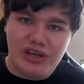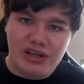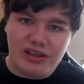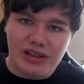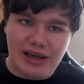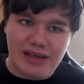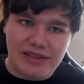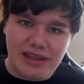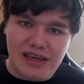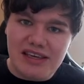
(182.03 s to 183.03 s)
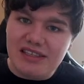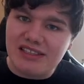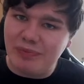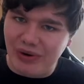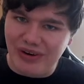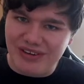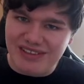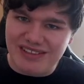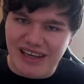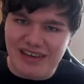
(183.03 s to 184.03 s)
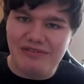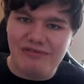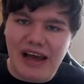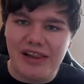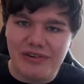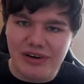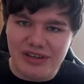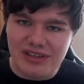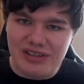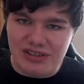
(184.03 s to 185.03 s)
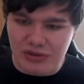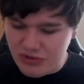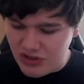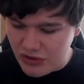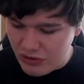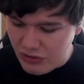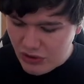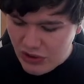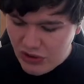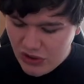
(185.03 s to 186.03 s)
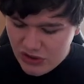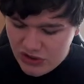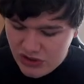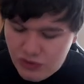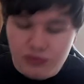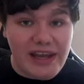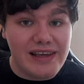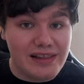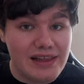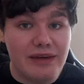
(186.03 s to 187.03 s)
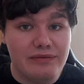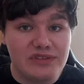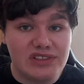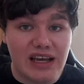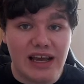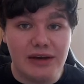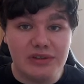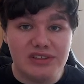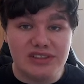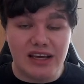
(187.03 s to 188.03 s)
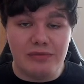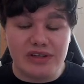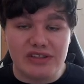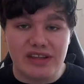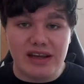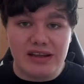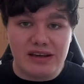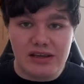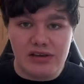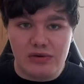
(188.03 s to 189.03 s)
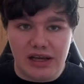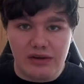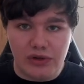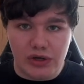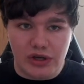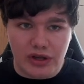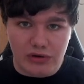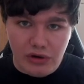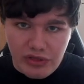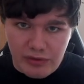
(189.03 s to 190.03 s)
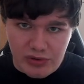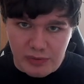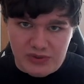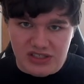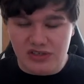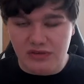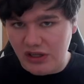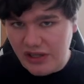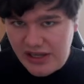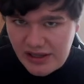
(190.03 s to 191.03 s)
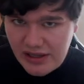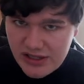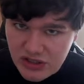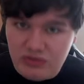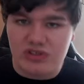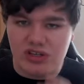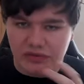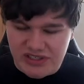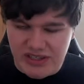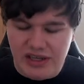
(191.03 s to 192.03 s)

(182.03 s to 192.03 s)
like esports in VALORANT to great lengths, I would say, because at the end of the day, you kind of look at their other properties. You've got League of Legends, which has obviously